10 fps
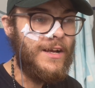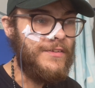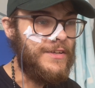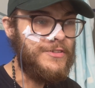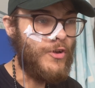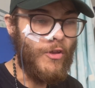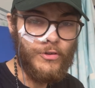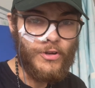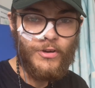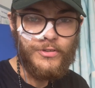It's all
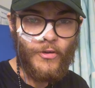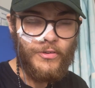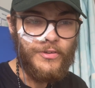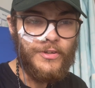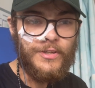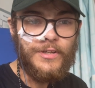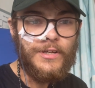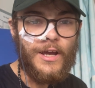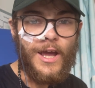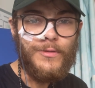going on.
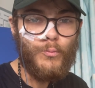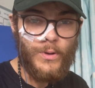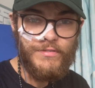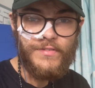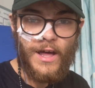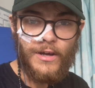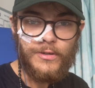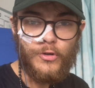And with that